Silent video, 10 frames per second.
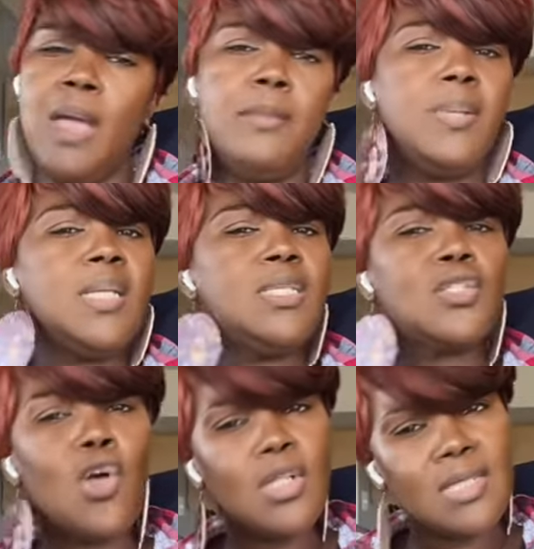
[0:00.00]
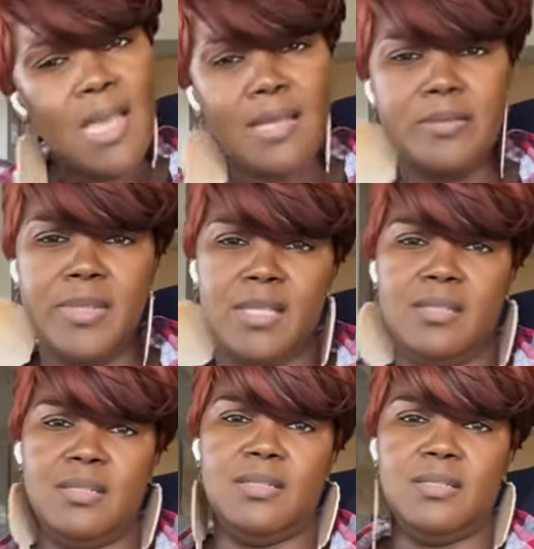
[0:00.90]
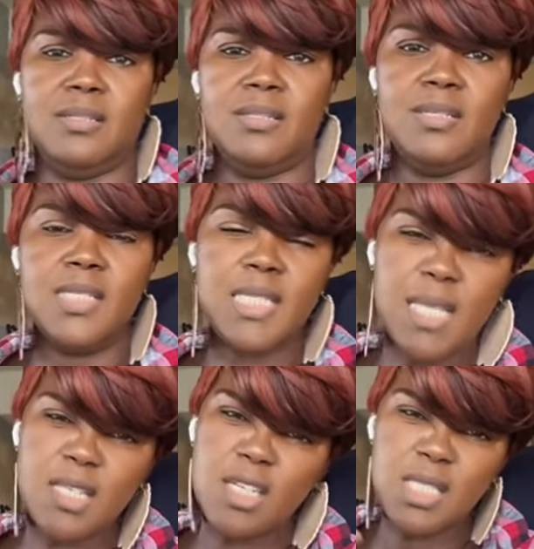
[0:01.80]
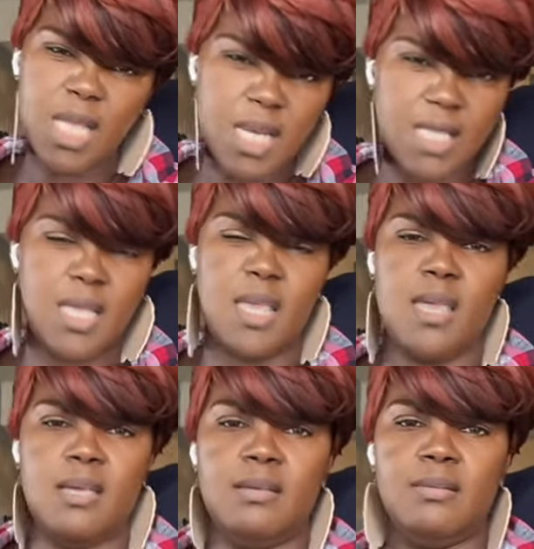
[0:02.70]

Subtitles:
Please contact me. Just send it here.